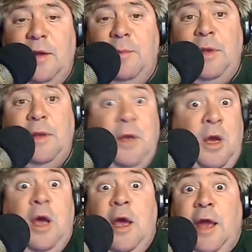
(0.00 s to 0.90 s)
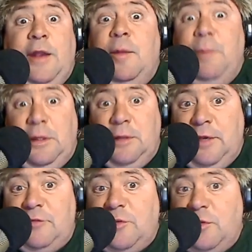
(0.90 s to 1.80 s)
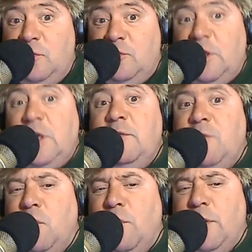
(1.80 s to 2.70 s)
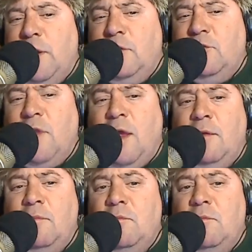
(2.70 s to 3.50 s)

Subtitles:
There'll be links to those evil things like